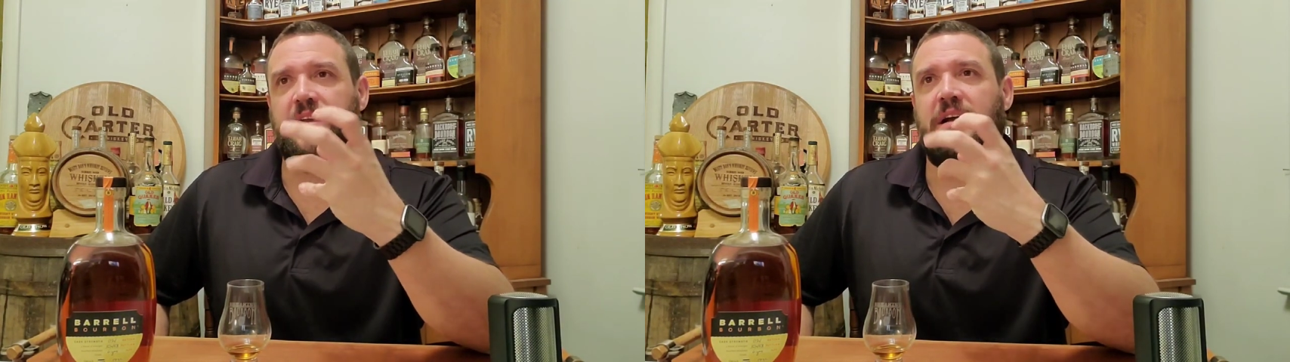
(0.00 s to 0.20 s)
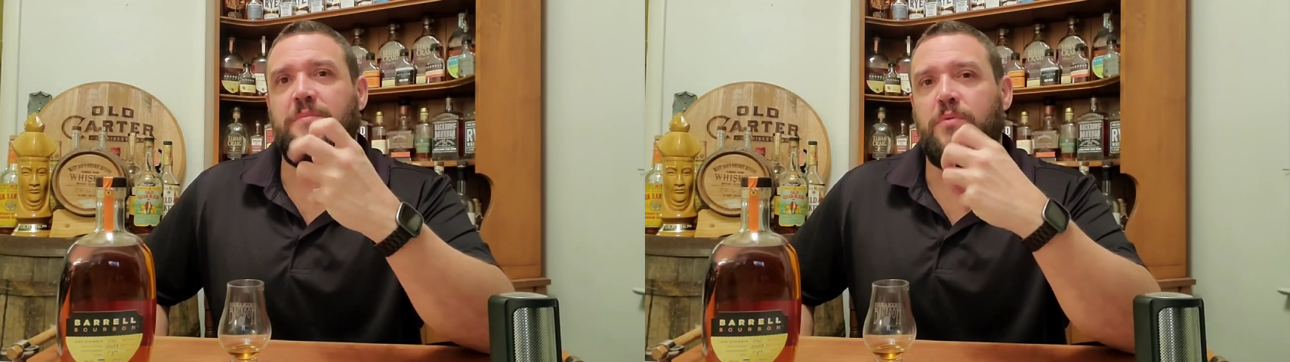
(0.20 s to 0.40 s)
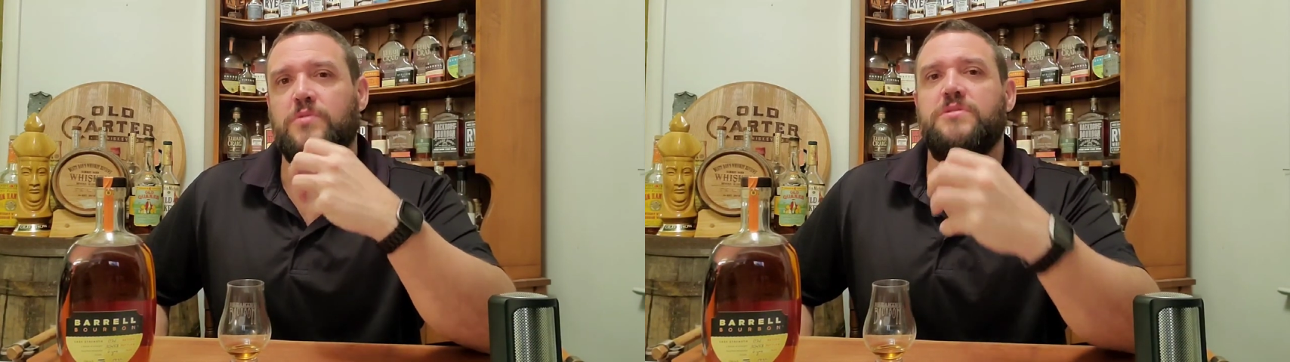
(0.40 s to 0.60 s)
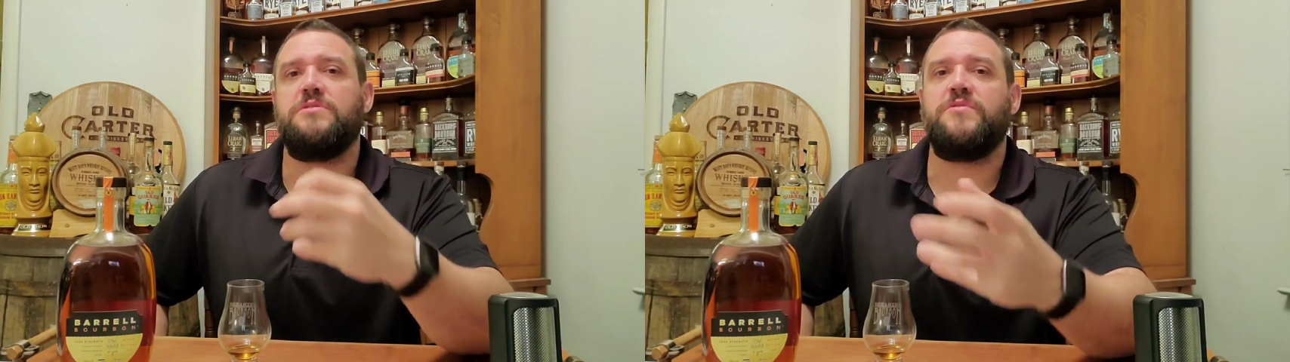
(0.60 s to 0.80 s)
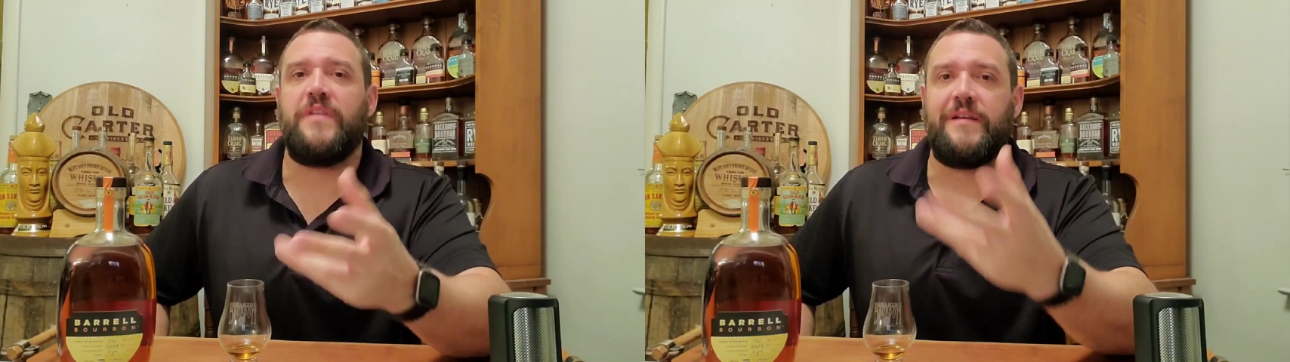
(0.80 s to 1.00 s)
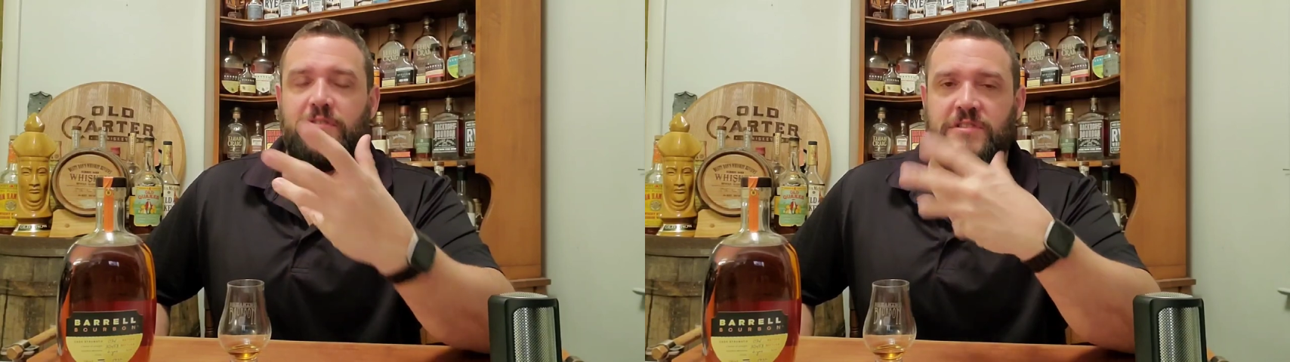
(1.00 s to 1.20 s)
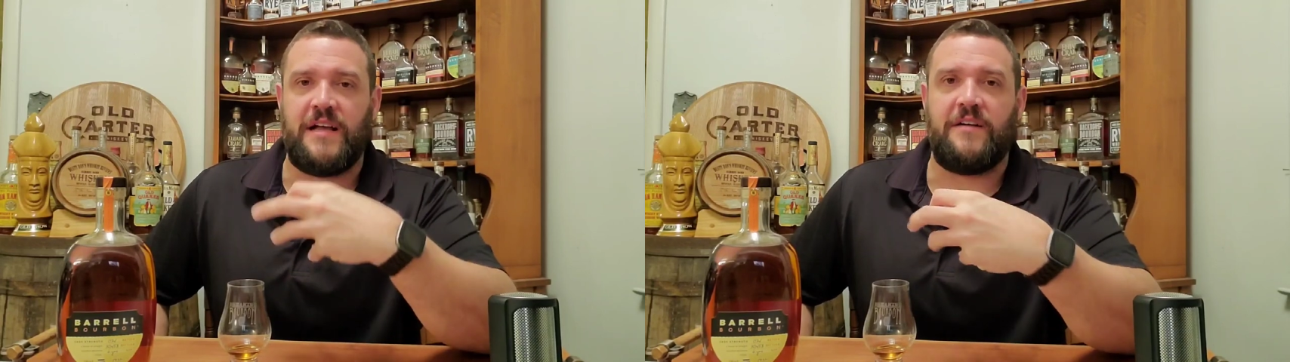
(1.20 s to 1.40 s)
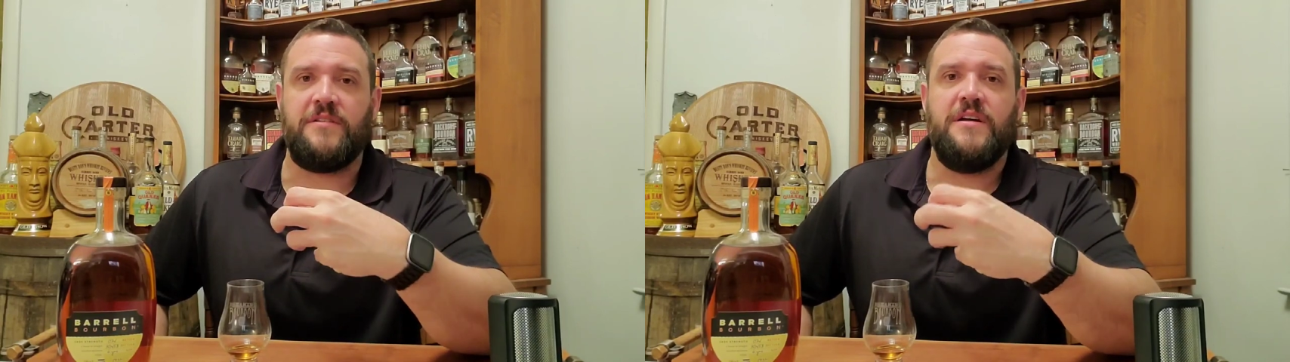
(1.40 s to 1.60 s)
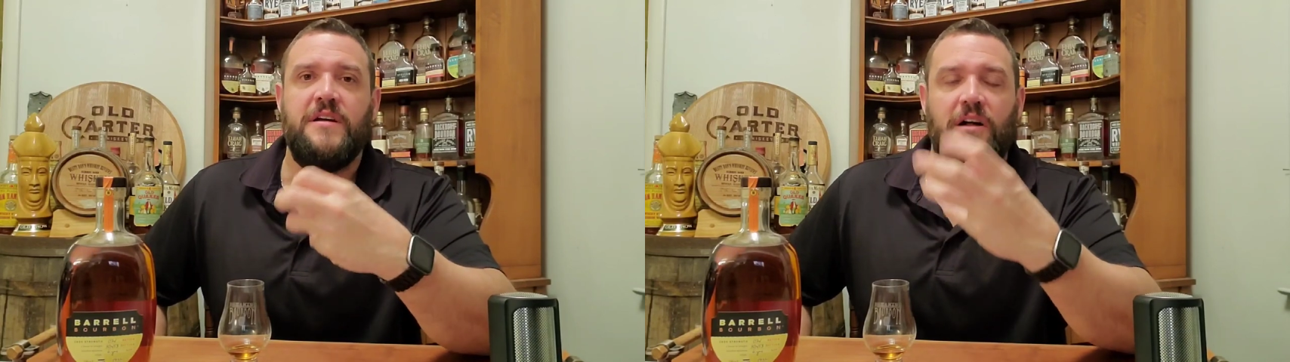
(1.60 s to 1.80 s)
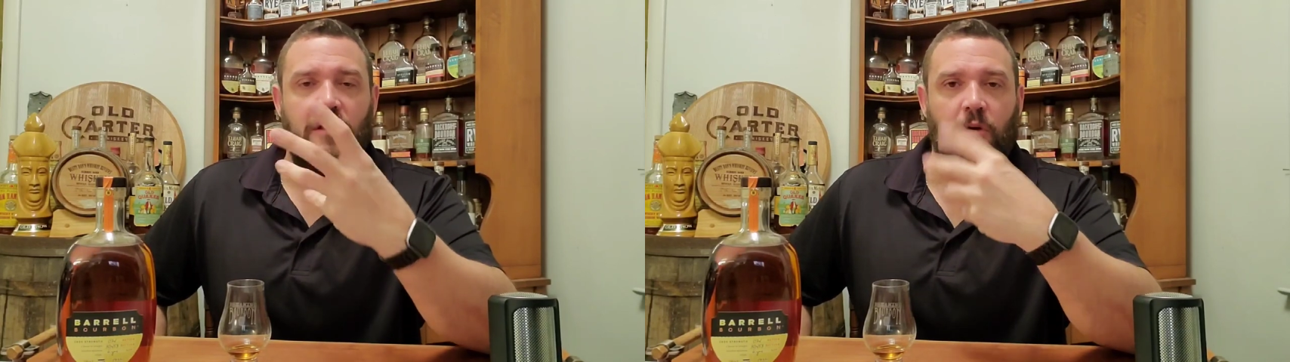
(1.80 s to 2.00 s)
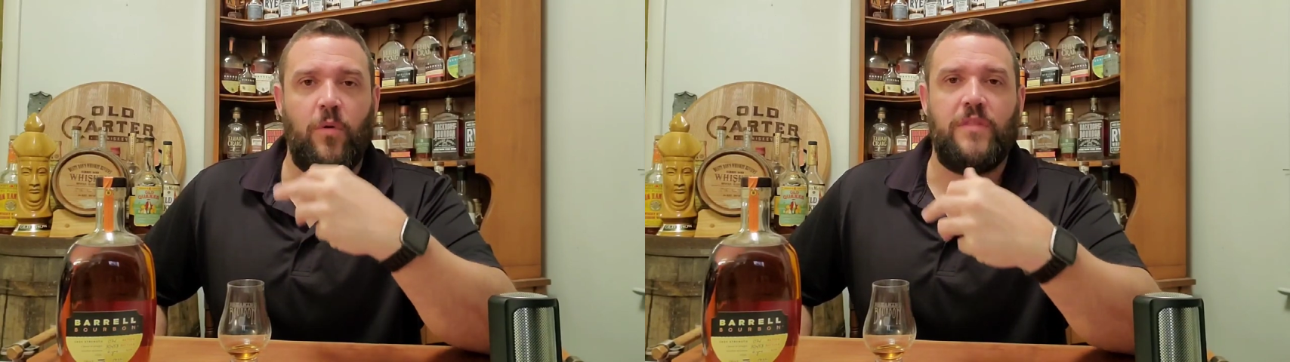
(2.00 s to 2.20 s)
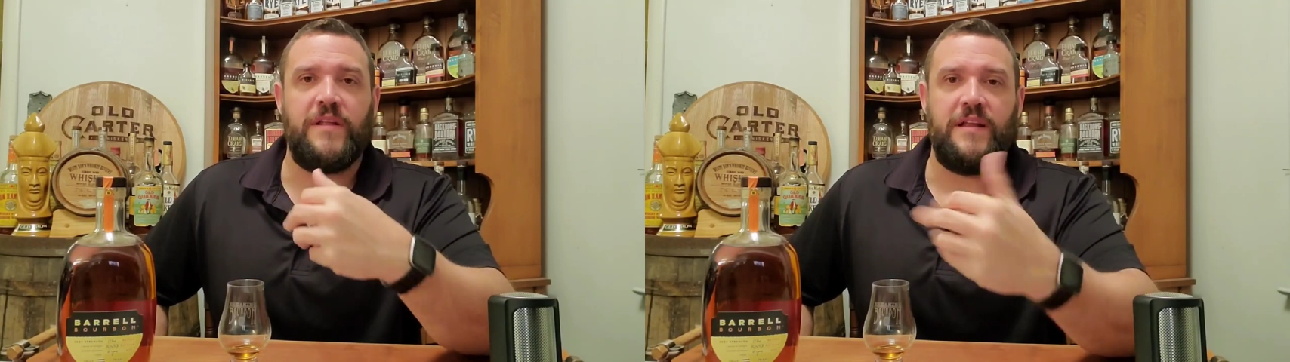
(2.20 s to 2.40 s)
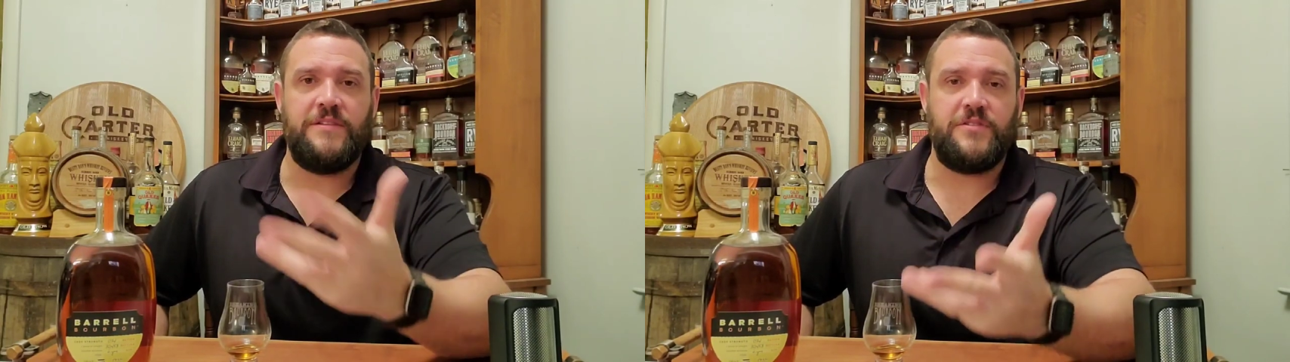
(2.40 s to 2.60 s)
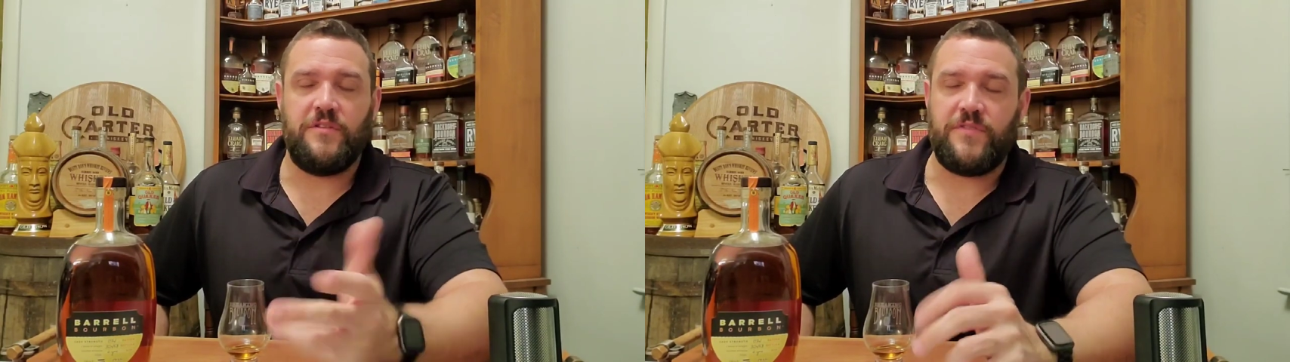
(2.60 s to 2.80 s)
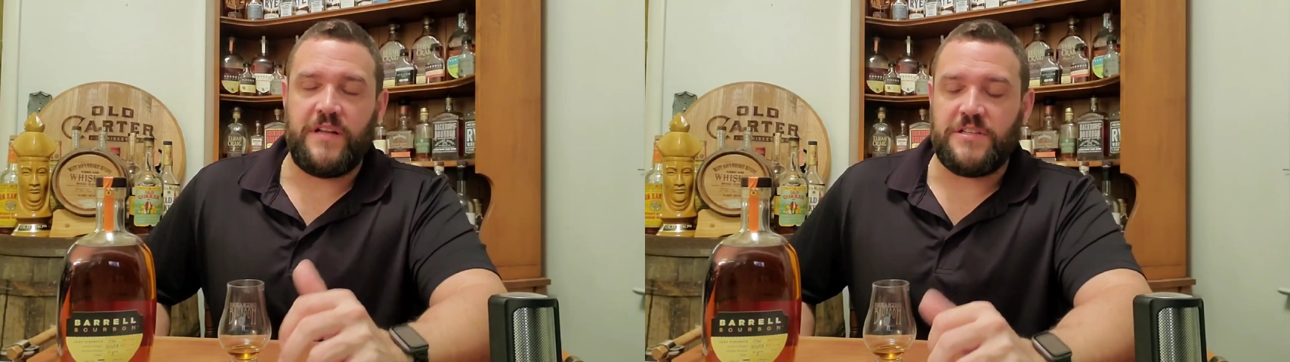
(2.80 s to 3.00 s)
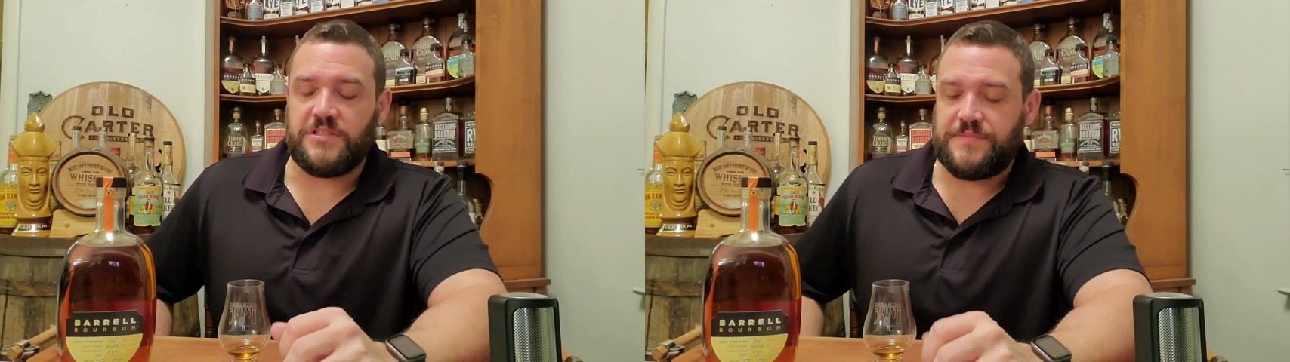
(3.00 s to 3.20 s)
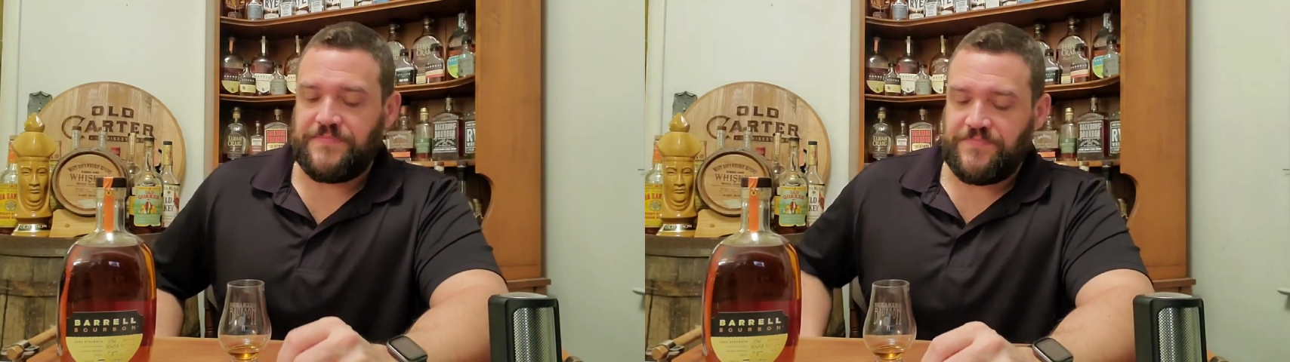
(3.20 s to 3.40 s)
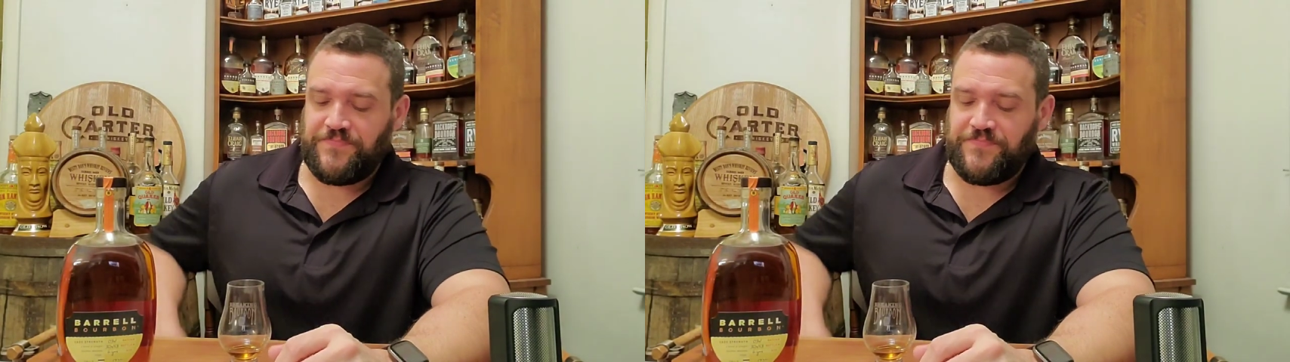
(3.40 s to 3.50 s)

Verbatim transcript: kind of pulls those flavors down along with it into the finish.